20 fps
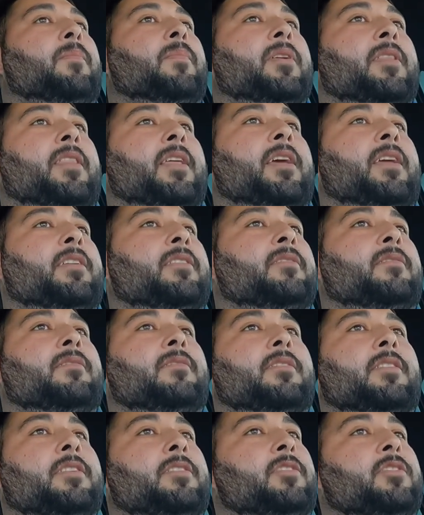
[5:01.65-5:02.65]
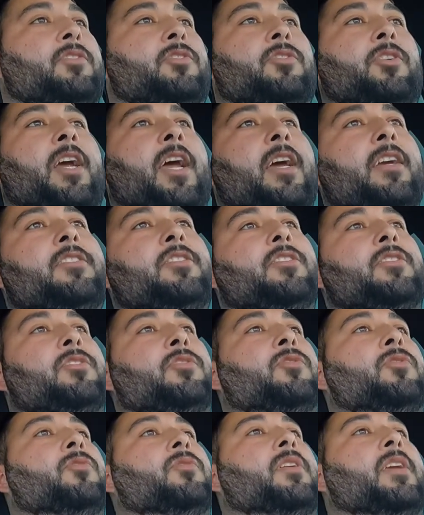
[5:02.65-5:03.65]
but then it's just traction
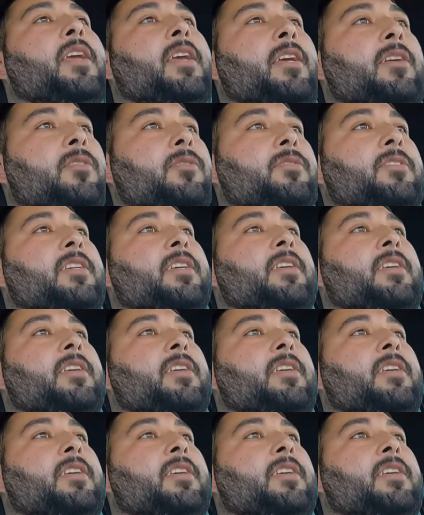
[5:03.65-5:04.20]
control kills